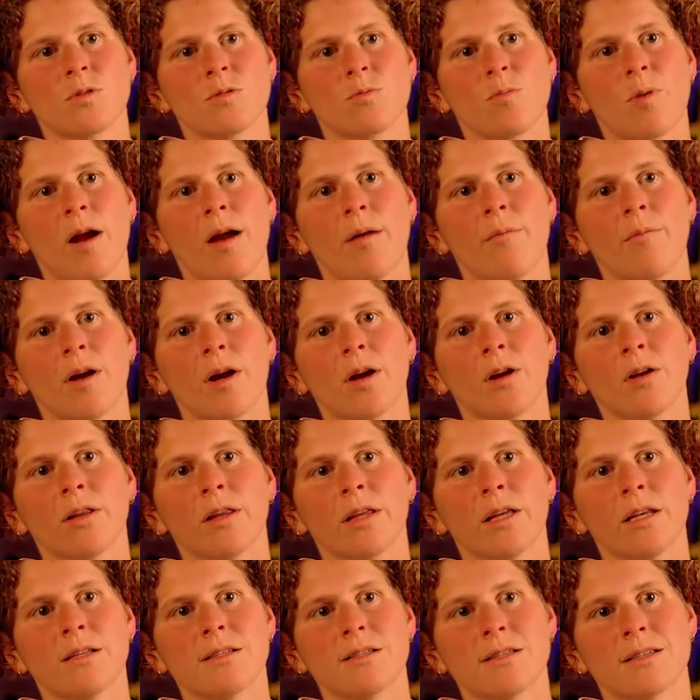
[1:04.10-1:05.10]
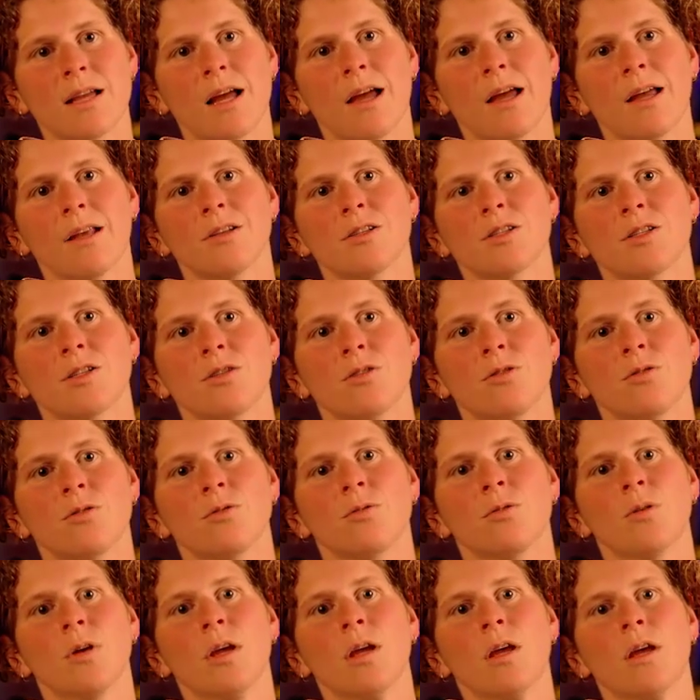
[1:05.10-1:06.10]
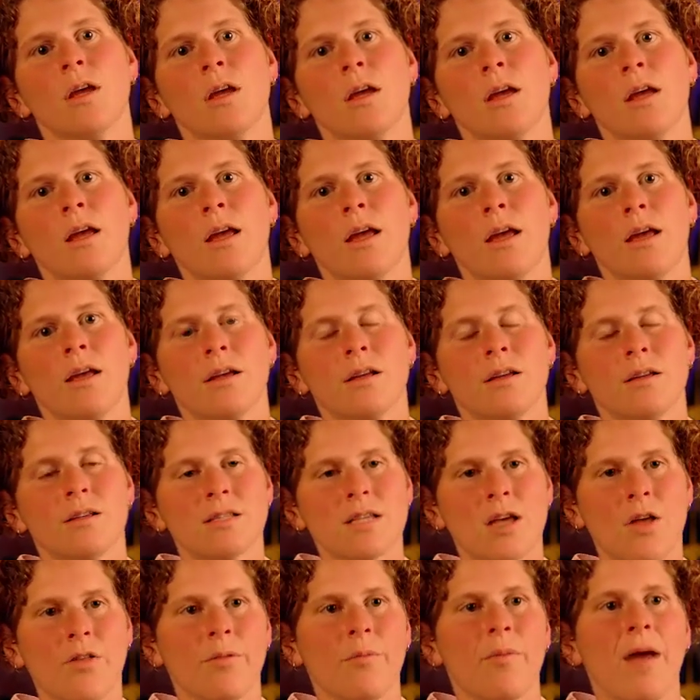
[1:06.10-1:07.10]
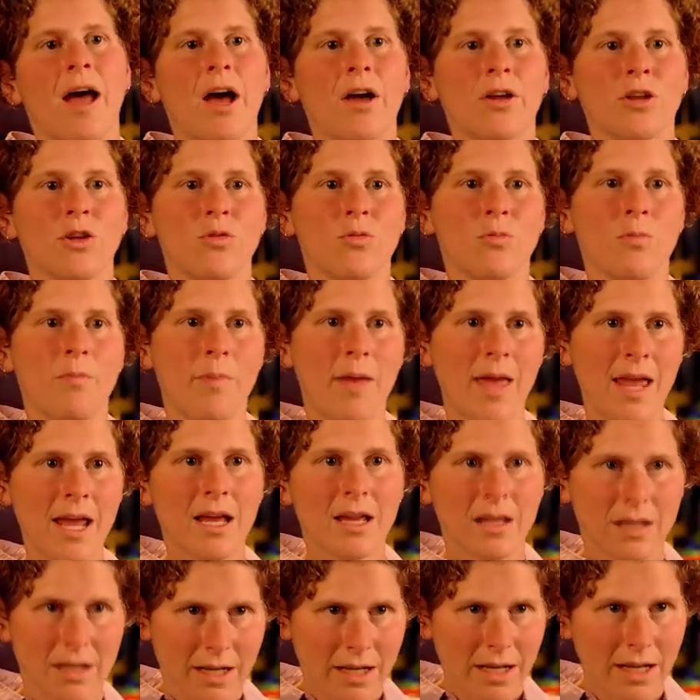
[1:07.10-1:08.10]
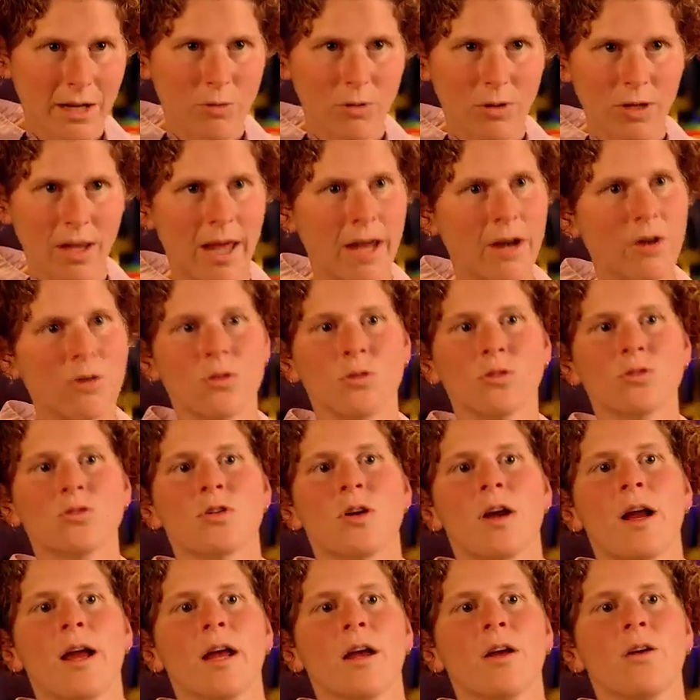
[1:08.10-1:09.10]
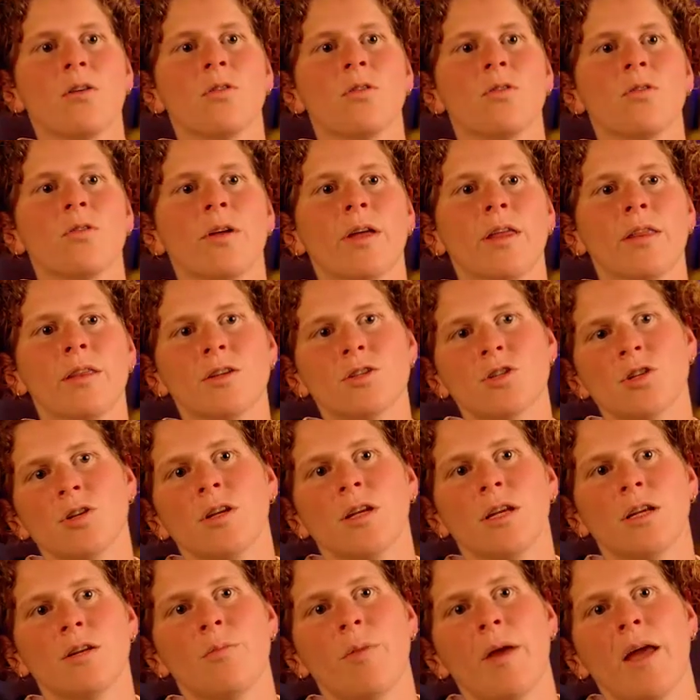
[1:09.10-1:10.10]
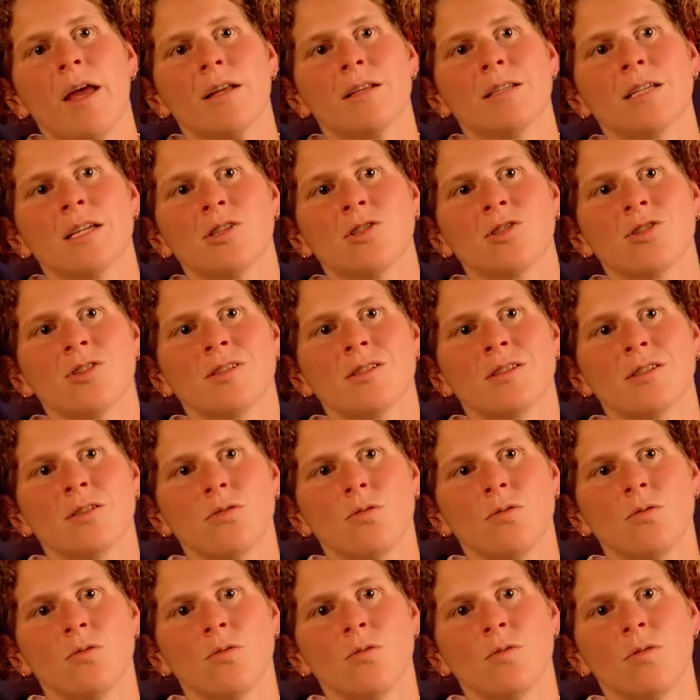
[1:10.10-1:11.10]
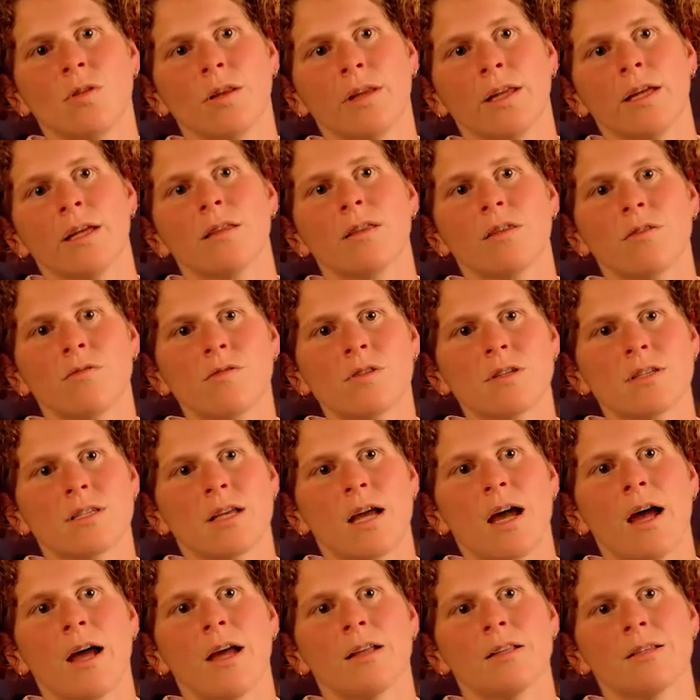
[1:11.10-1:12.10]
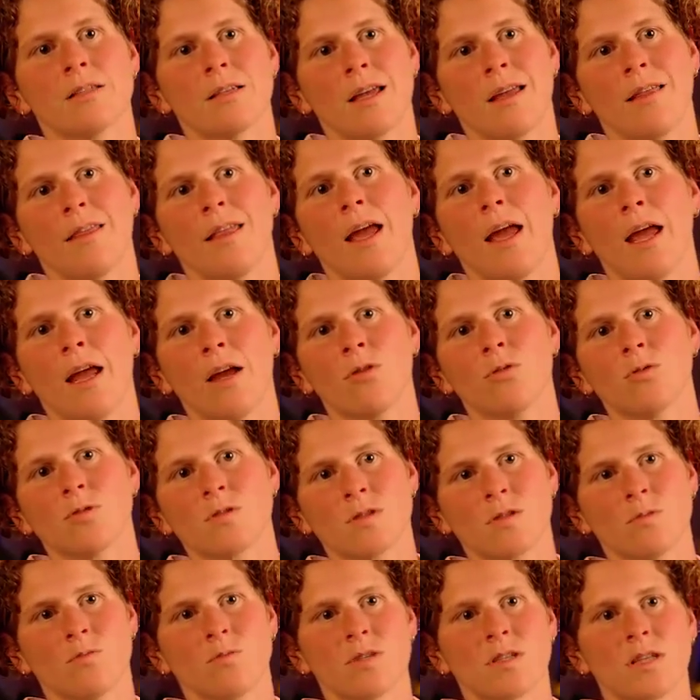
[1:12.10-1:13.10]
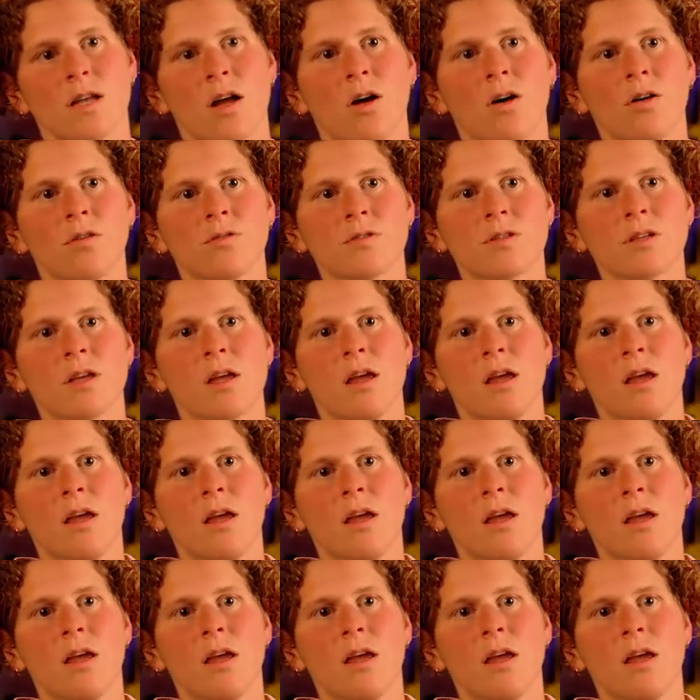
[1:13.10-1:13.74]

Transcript: was primarily designed to tell them how you make an equilateral triangle and that you need to pay attention to the length of the sides and the angles themselves.